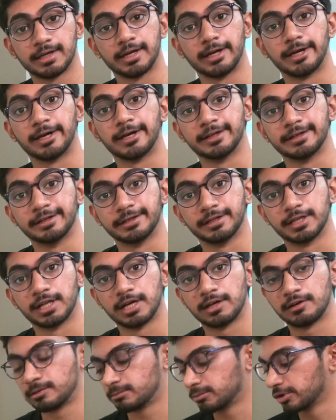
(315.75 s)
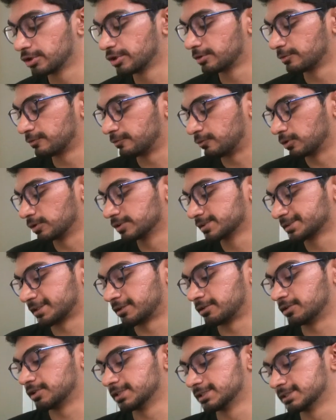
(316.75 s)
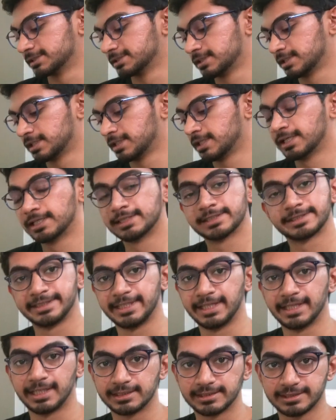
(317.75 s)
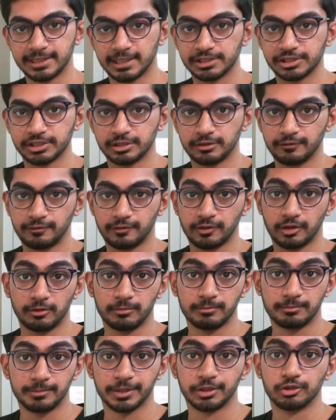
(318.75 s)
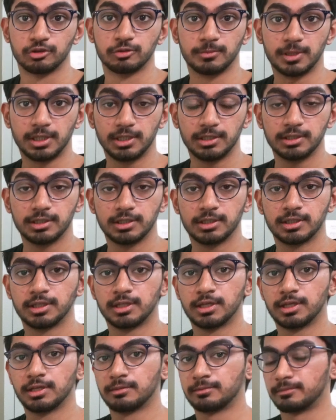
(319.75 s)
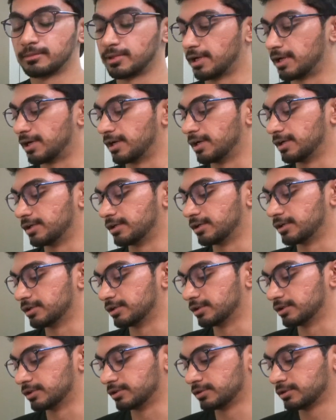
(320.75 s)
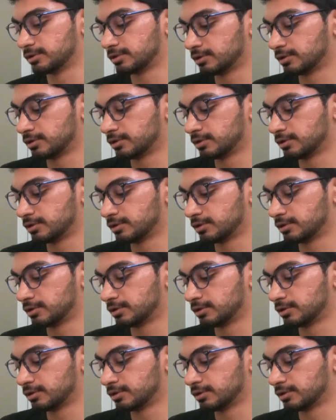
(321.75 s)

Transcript: and now I'm going to focus on the CNS section from Pathoma and uh,